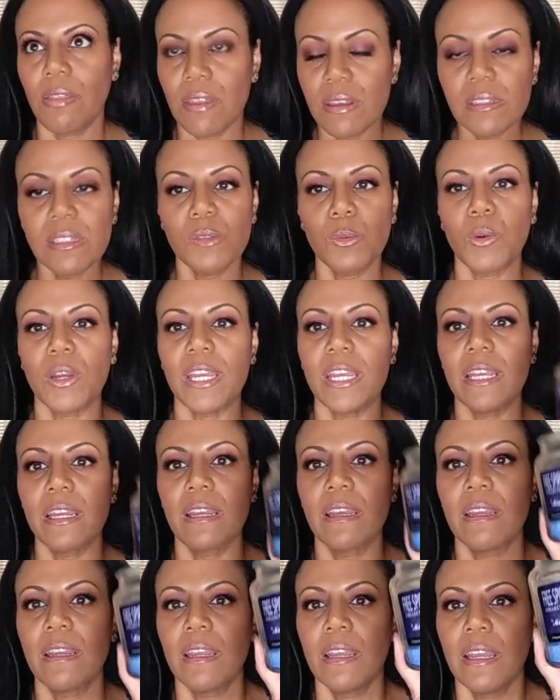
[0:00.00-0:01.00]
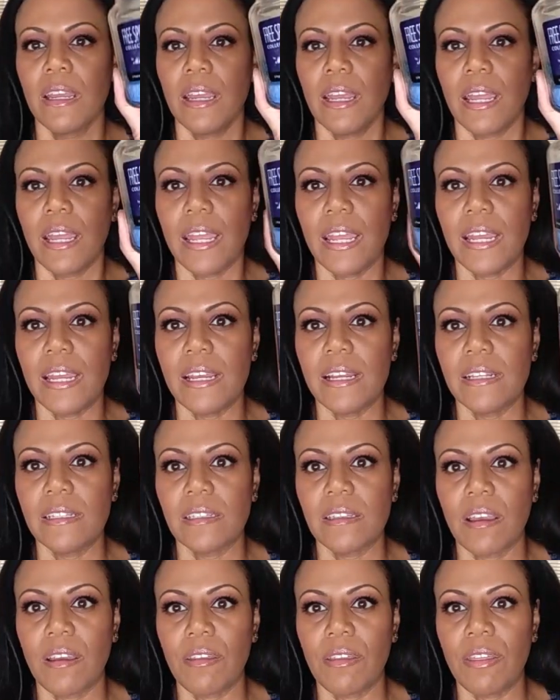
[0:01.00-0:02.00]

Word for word: this week is